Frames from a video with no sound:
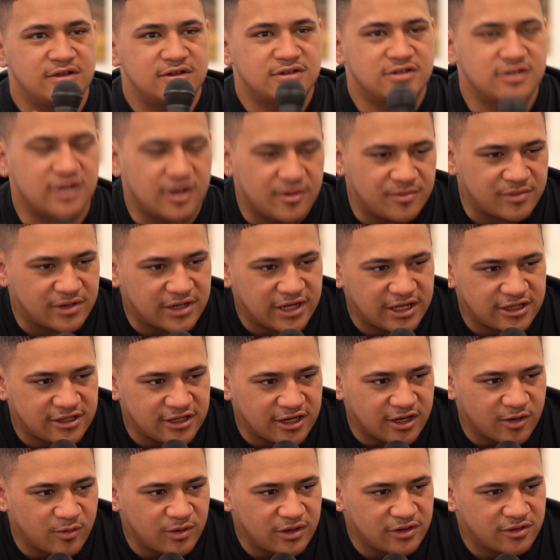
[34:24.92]
so I'm glad
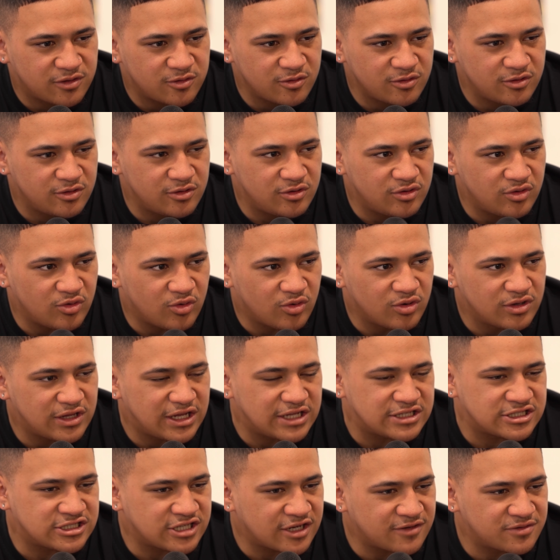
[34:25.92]
that I went through all
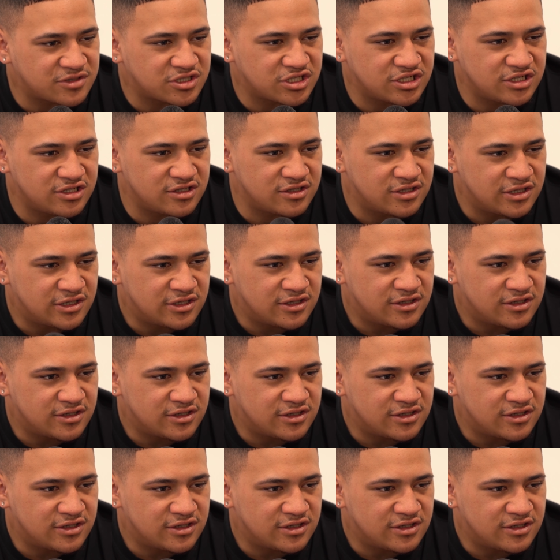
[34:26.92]
that tough shit